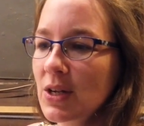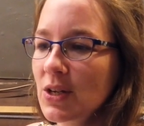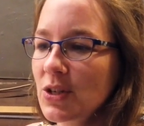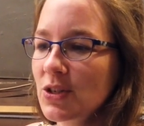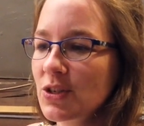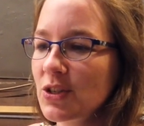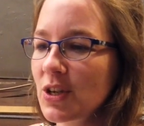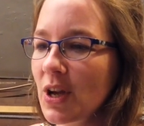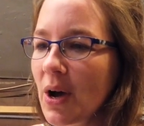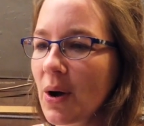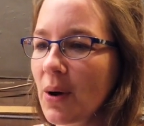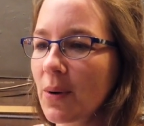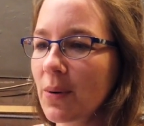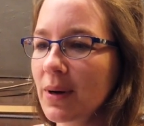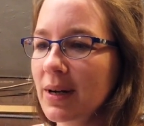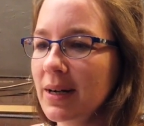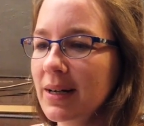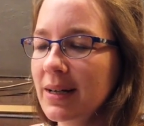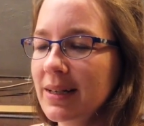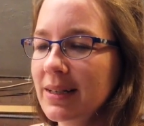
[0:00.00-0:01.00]

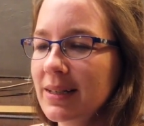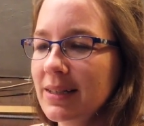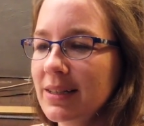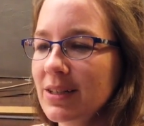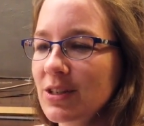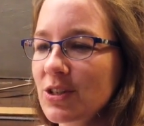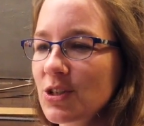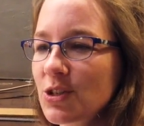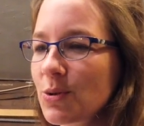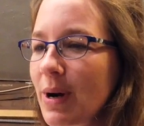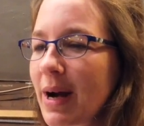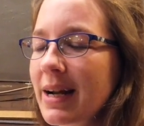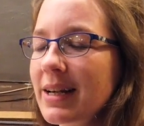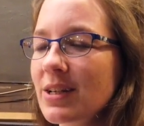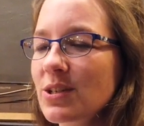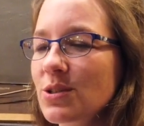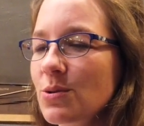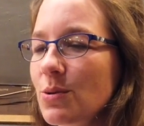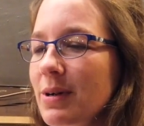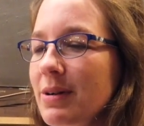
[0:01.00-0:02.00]
So trying
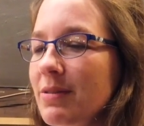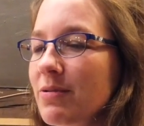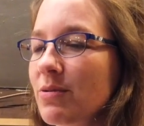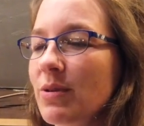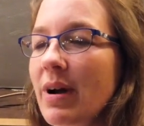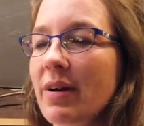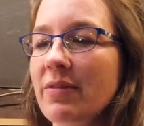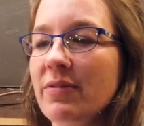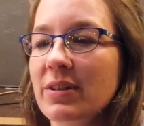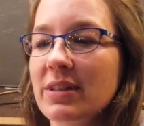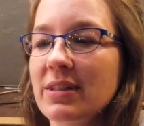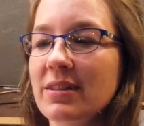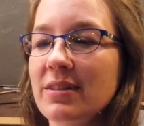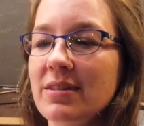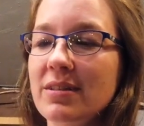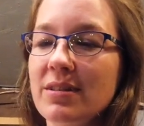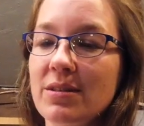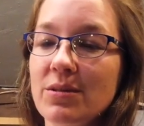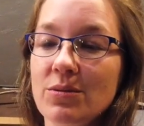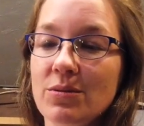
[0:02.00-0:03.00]
to sort of
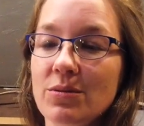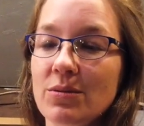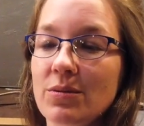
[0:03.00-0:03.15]
reference